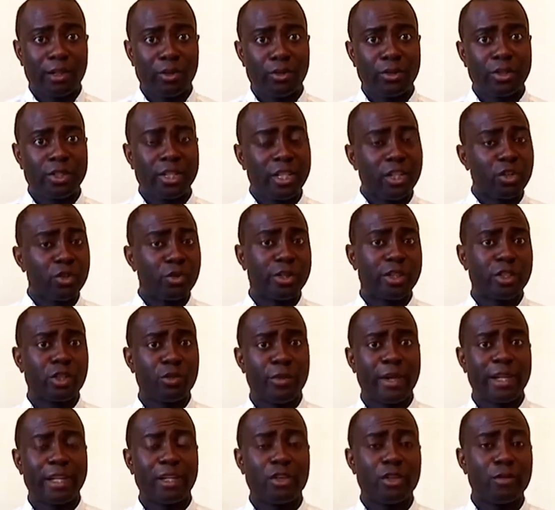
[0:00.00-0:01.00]
interest, you
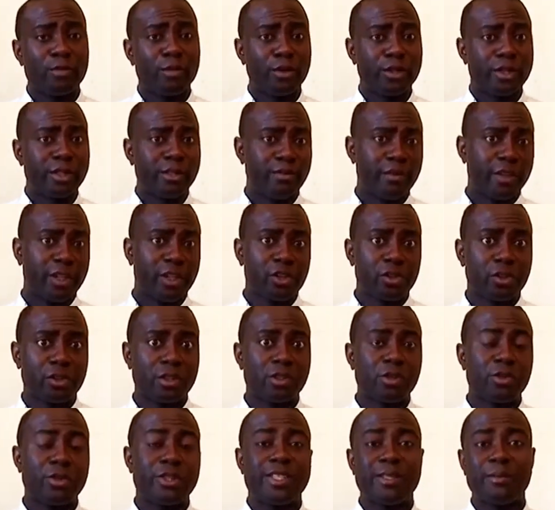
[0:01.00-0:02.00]
might lose motivation. So
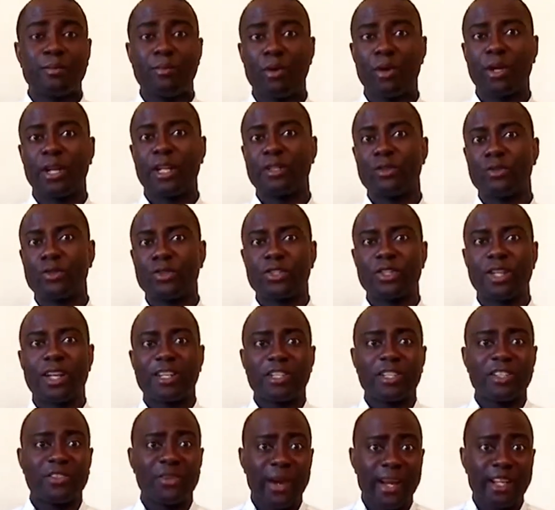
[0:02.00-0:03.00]
it's important to start
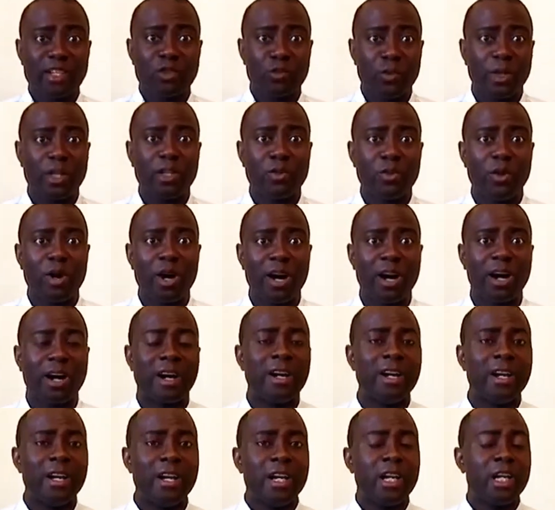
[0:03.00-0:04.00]
right where you are.
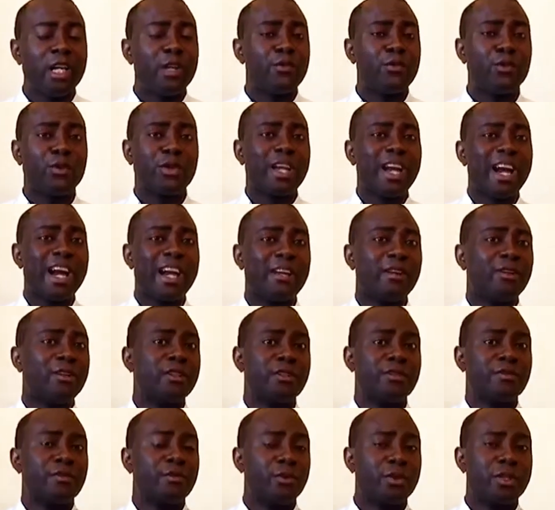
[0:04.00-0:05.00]
If you cannot
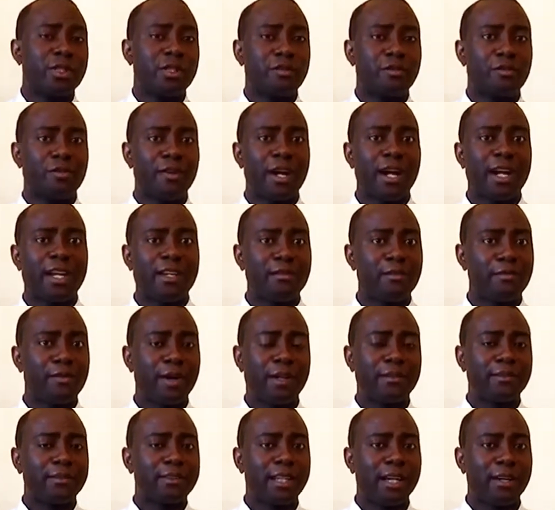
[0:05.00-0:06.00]
fructify
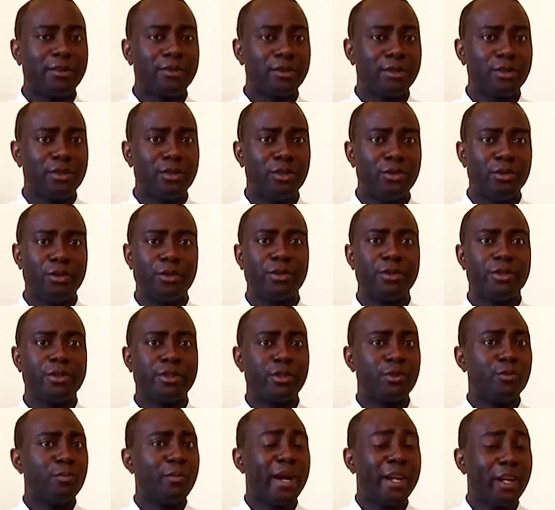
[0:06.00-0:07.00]
5,000 euros, you
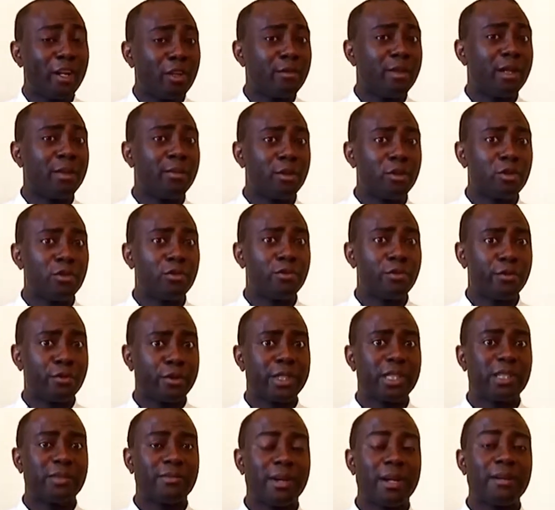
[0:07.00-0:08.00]
might not be able to
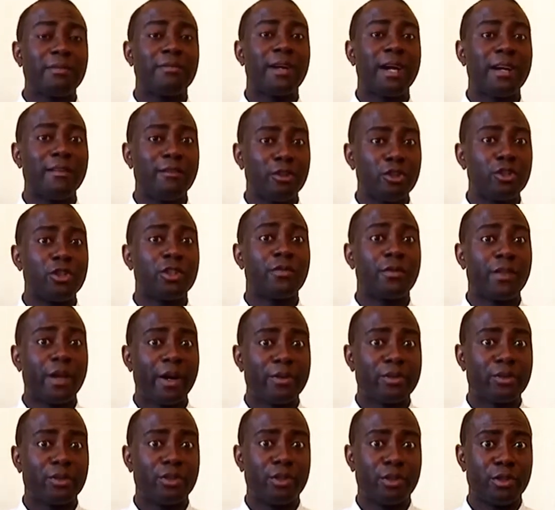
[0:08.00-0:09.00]
fructify
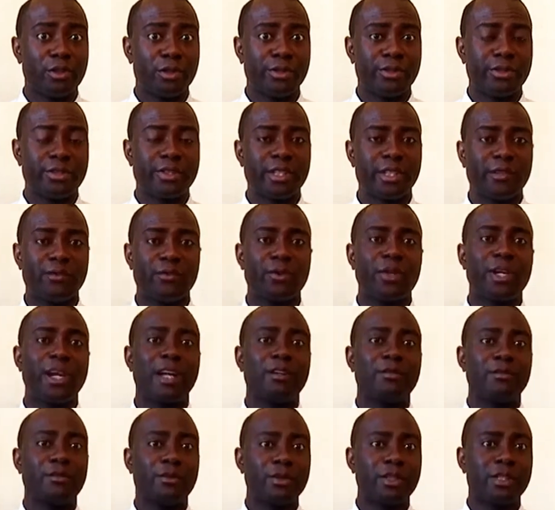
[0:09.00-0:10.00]
500,000 euros. If you
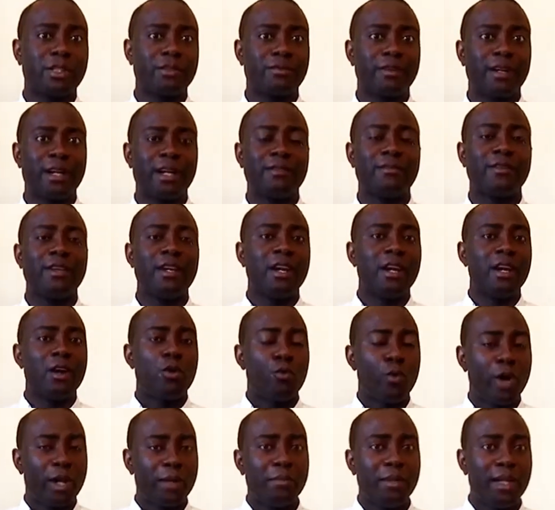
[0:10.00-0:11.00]
cannot fructify
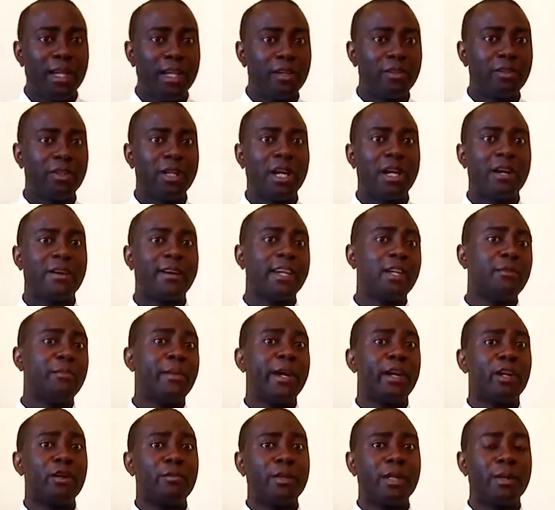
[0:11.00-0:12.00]
1 million naira, you might
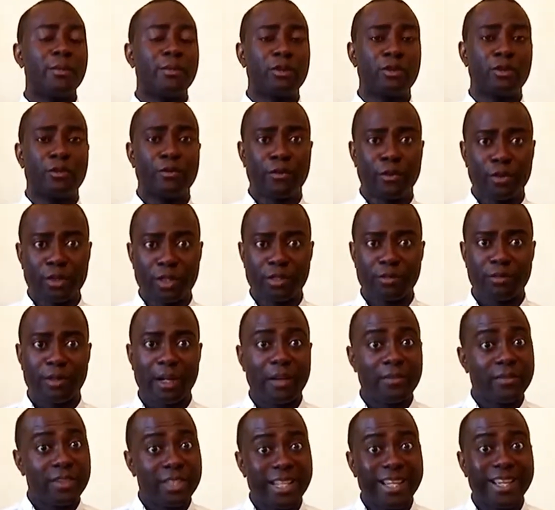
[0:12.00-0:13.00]
not be able to
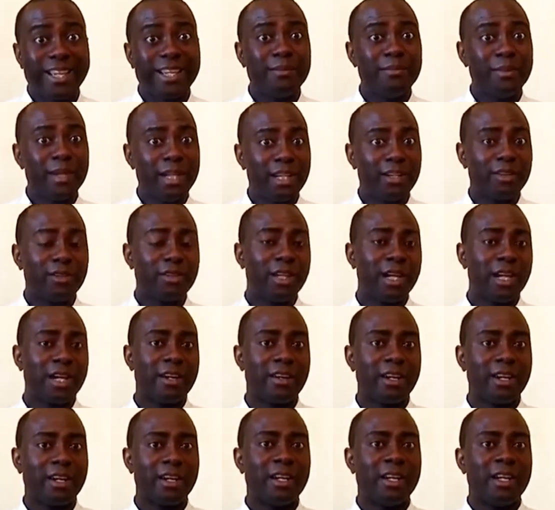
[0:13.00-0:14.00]
fructify 10 million
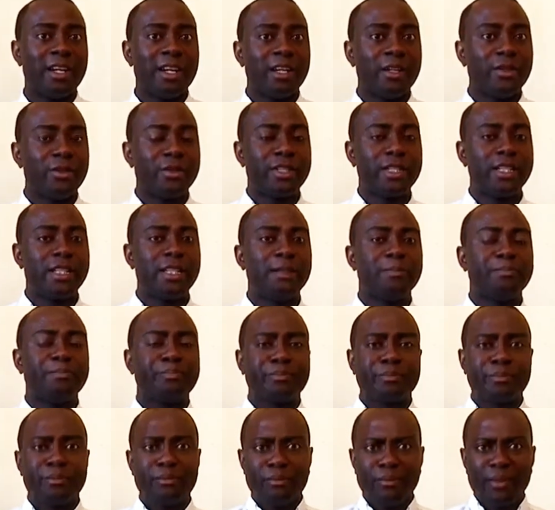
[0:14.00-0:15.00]
naira. You see,
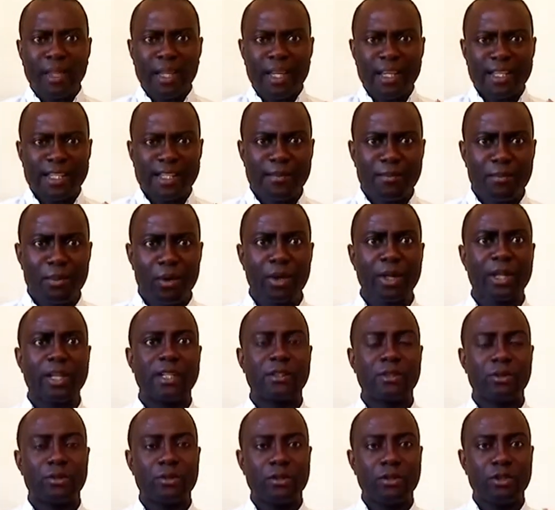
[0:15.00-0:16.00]
it's
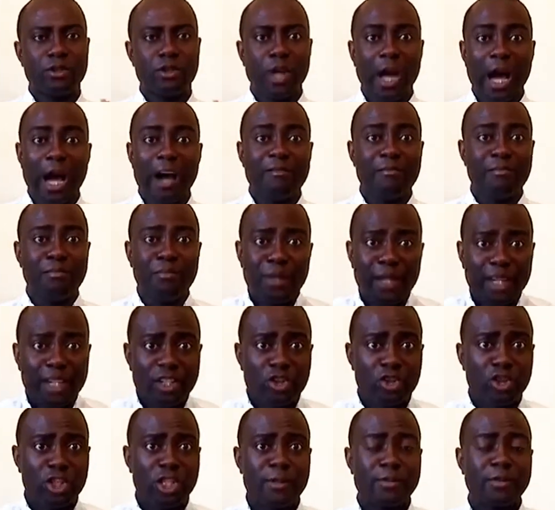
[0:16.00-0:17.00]
important to have big
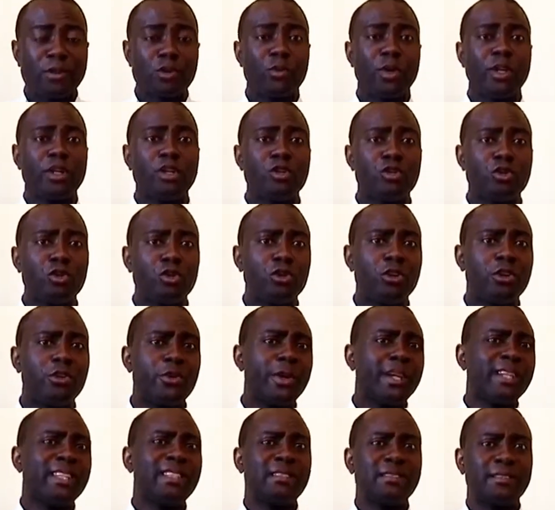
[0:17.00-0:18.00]
dreams, to want to do
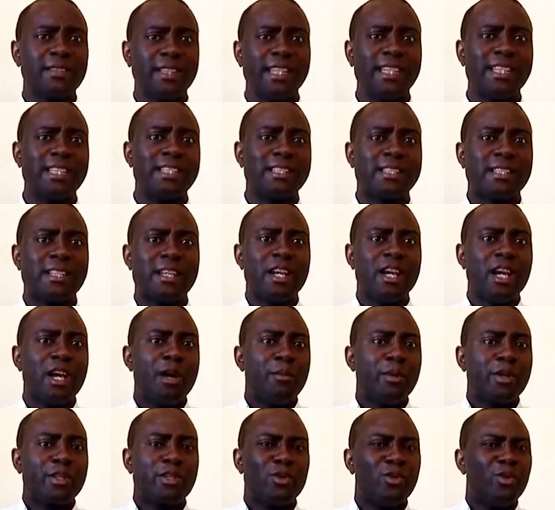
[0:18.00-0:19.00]
great things,
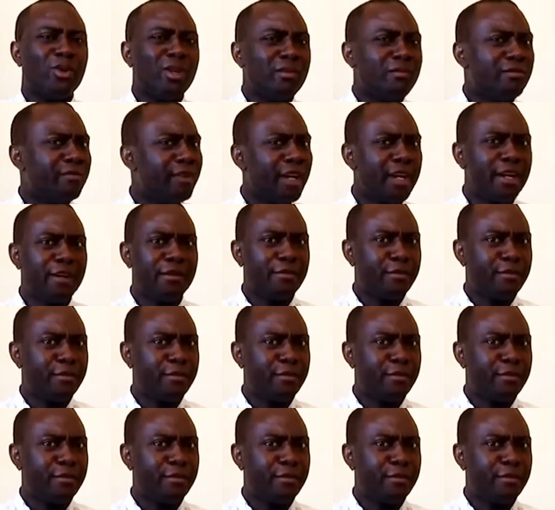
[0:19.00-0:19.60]
but only very